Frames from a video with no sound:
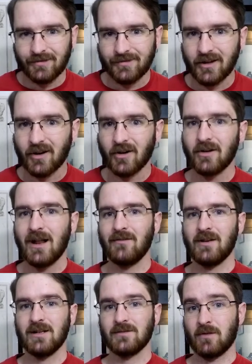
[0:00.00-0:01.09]
The current
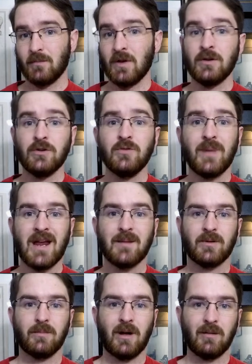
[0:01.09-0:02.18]
evidence from the new
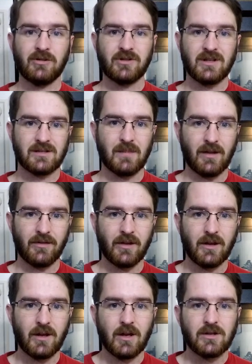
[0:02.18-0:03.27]
paper published this month
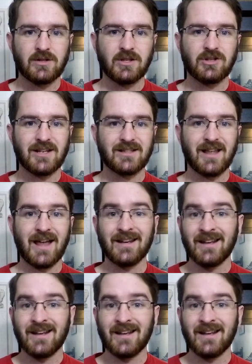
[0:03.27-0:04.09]
suggests that